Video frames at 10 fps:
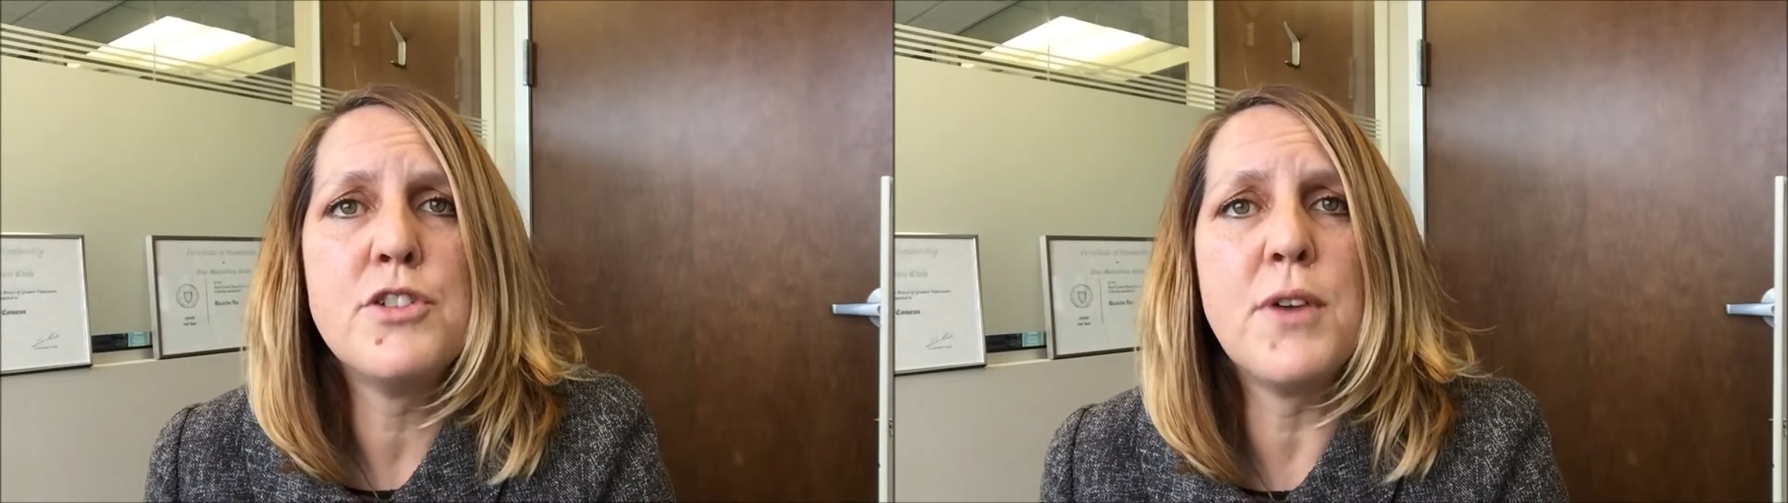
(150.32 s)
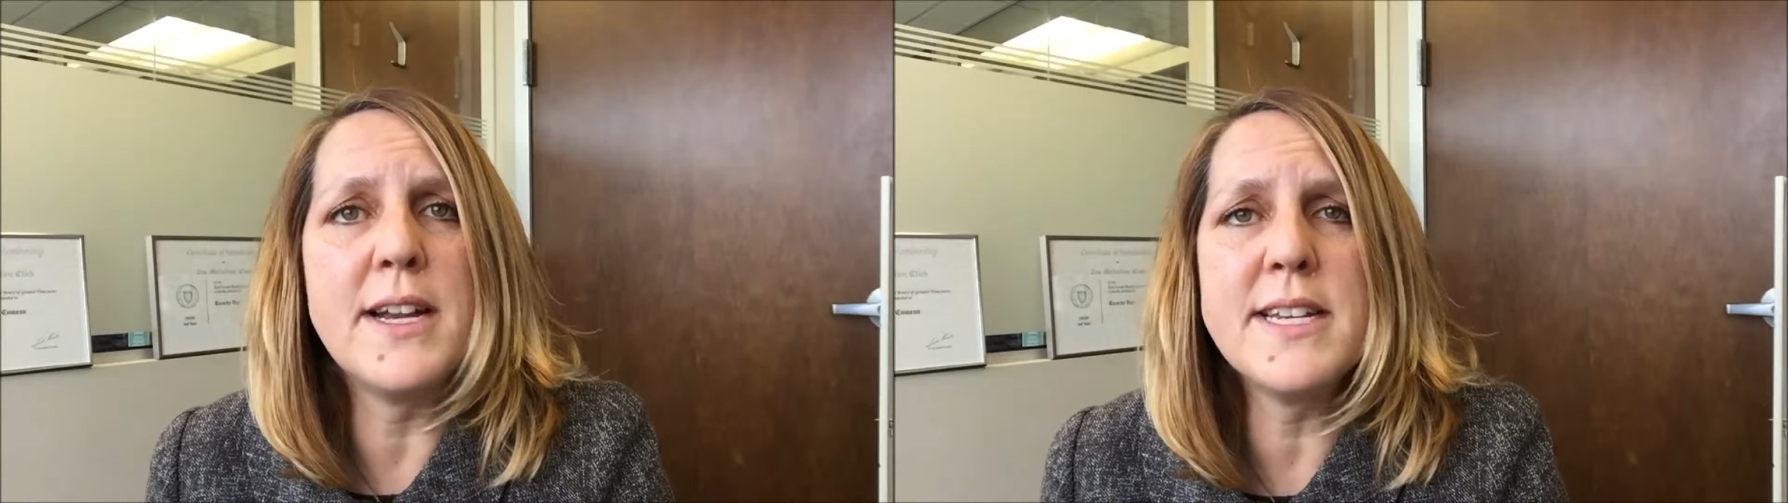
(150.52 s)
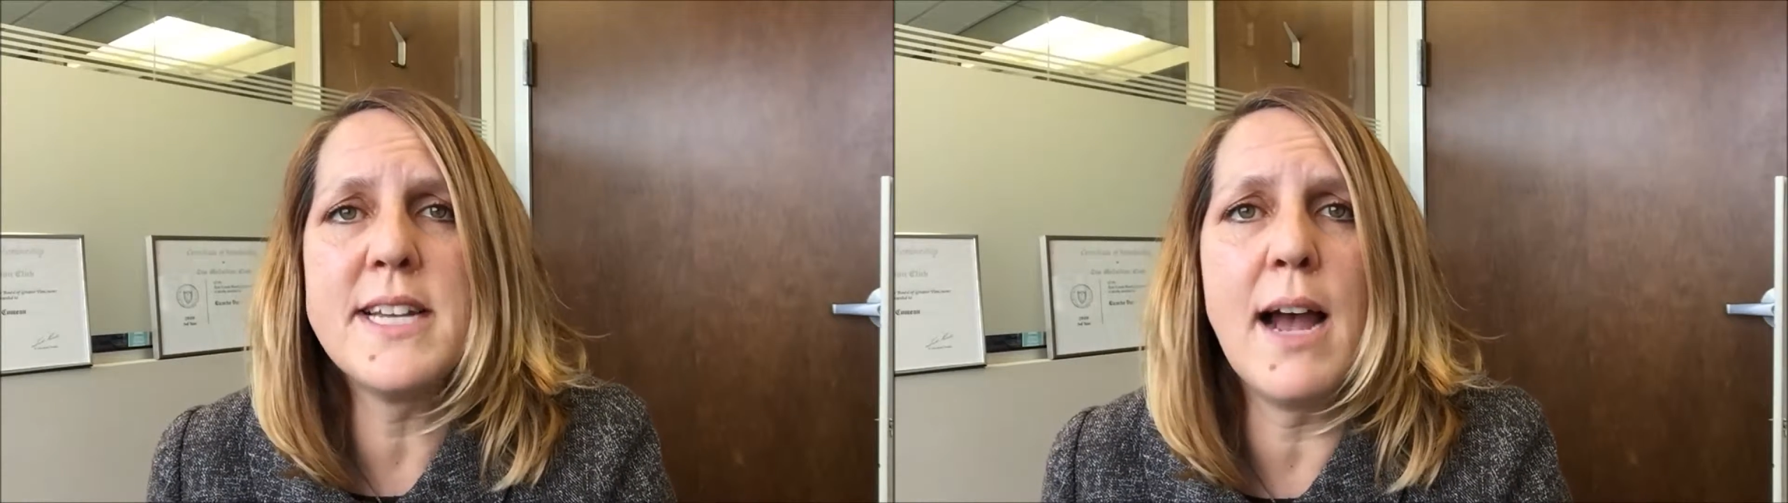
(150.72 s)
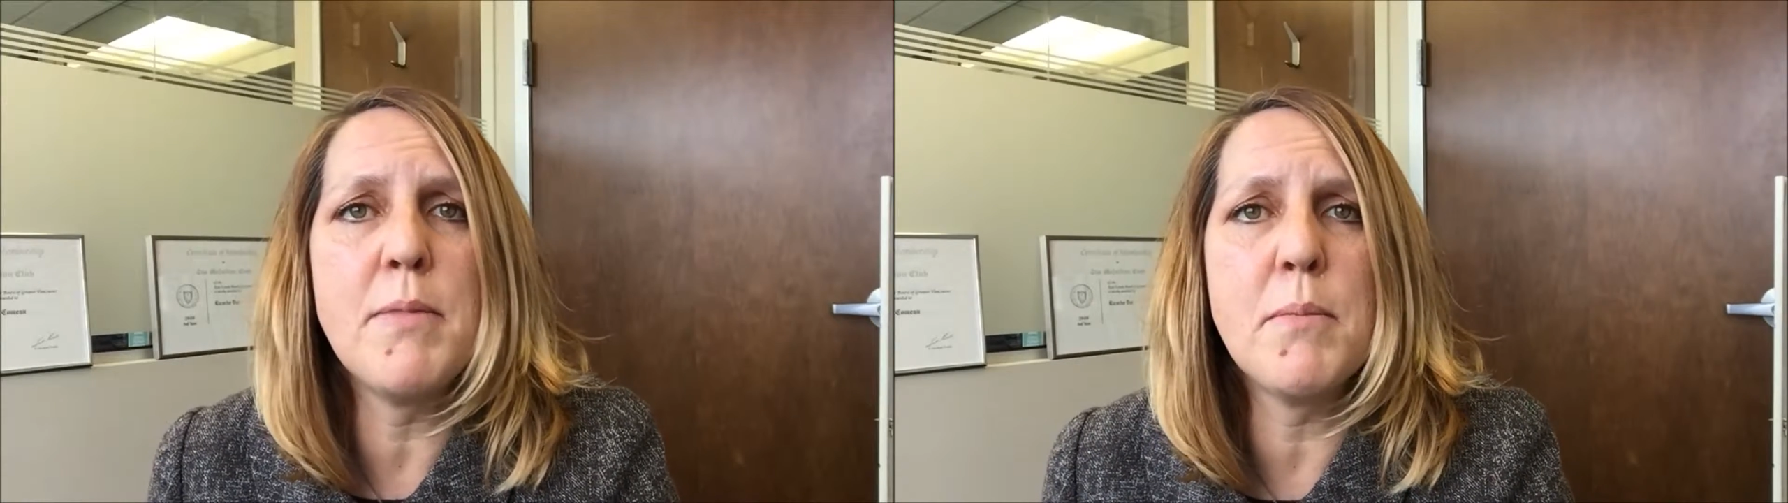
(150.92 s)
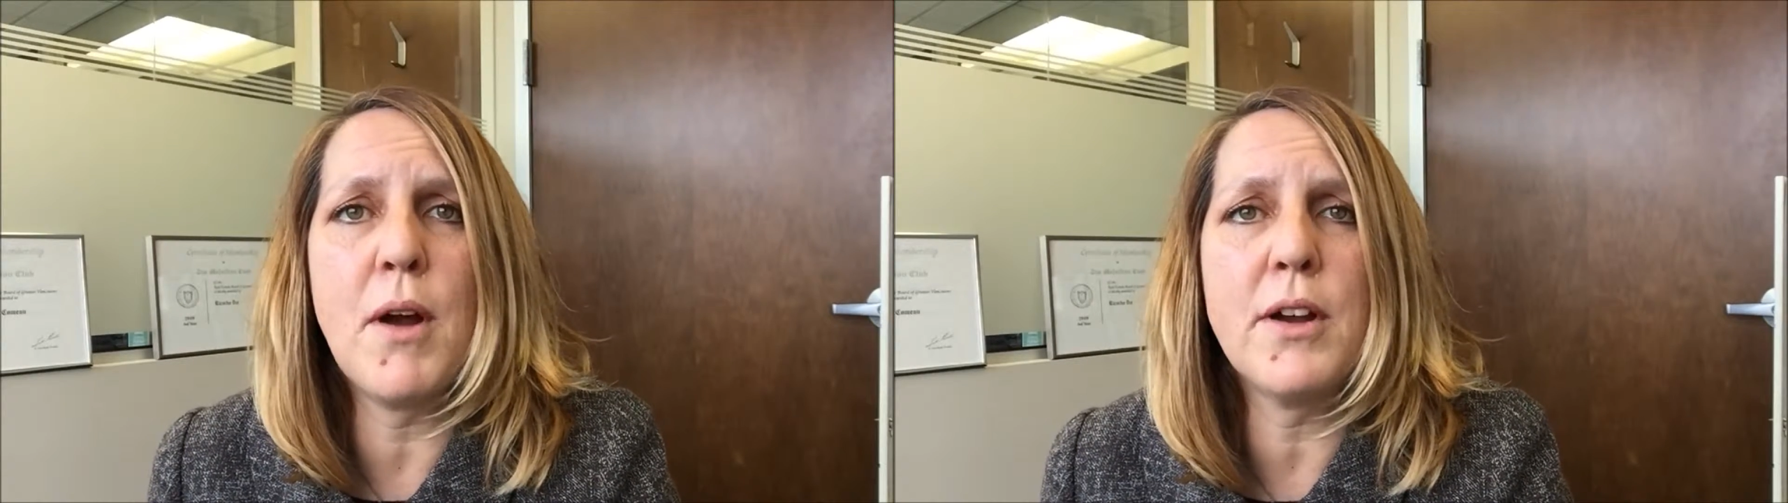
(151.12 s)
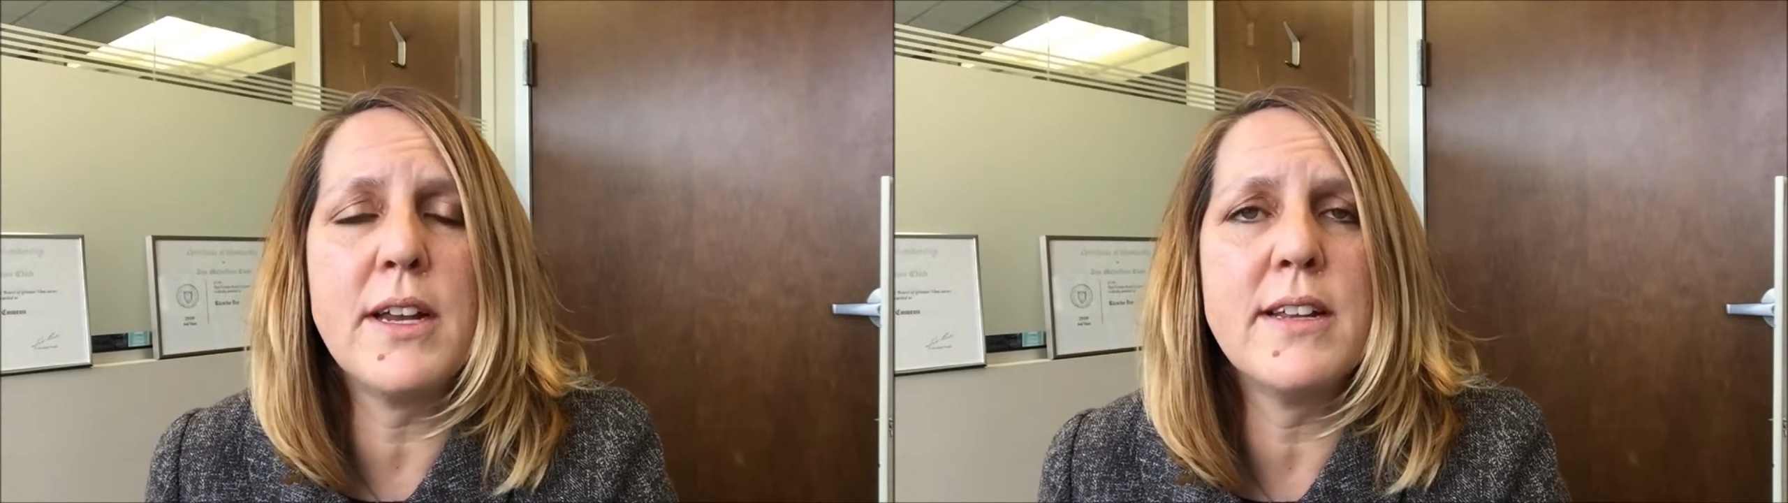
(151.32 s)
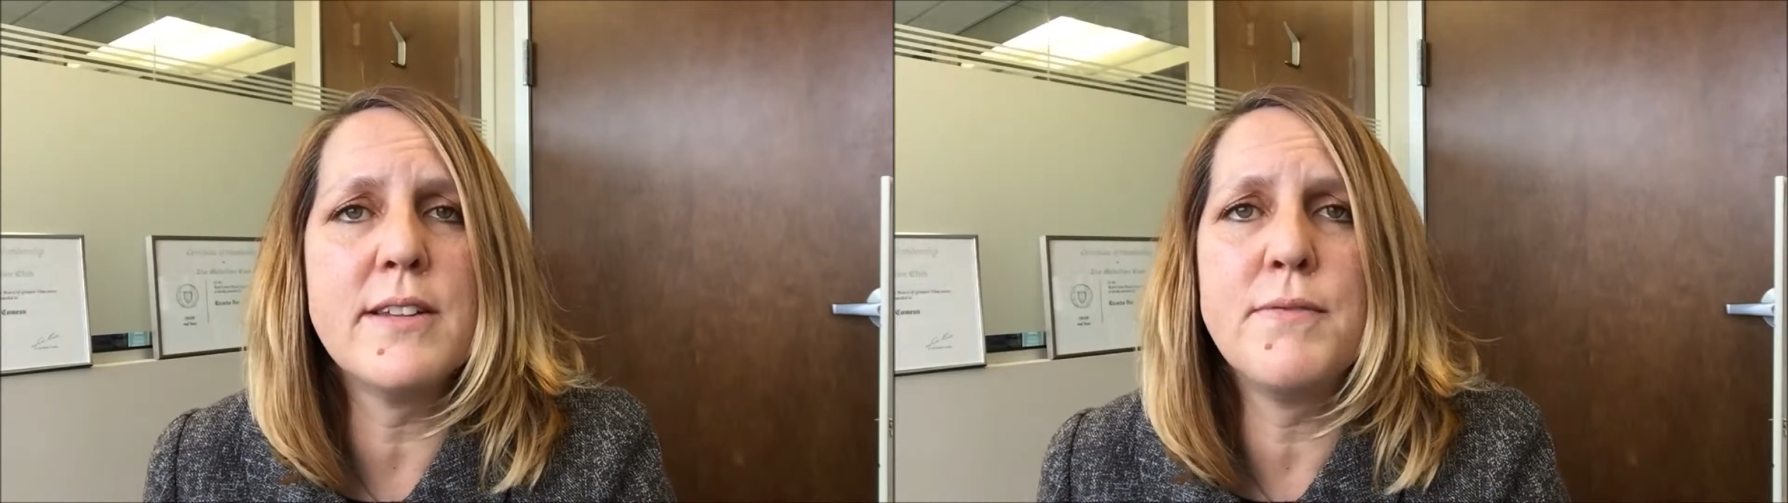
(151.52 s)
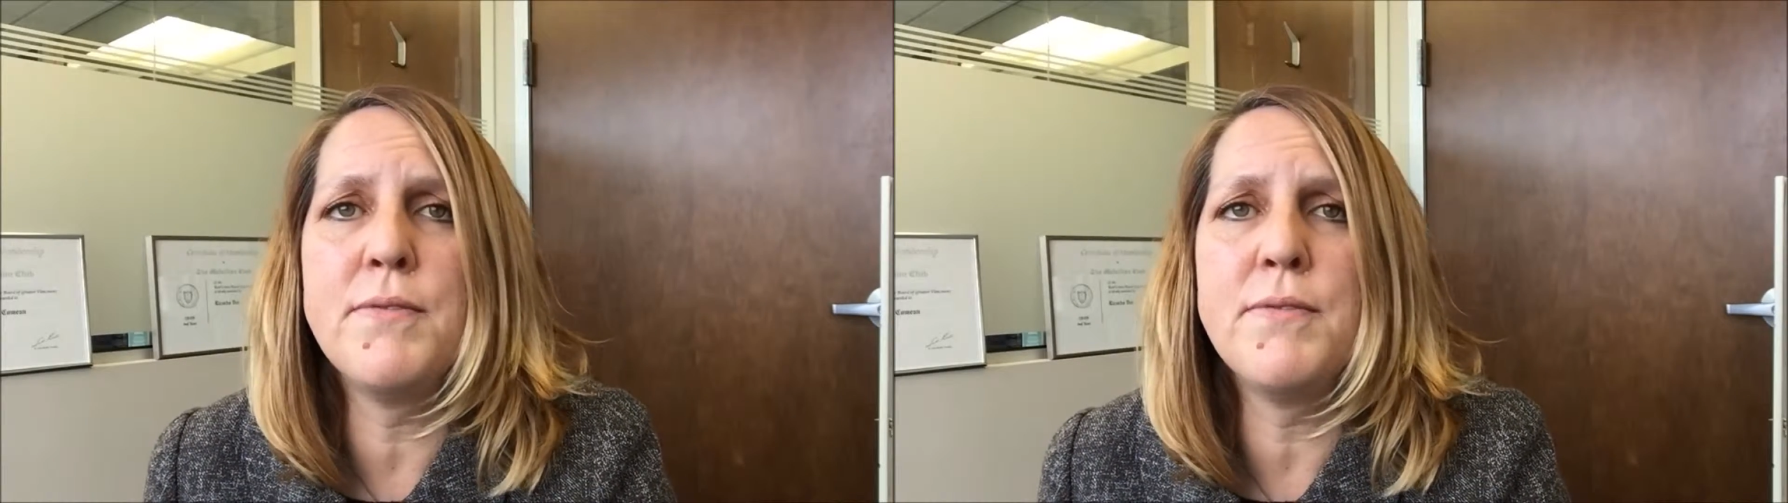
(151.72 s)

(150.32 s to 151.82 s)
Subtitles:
Trying to time the market is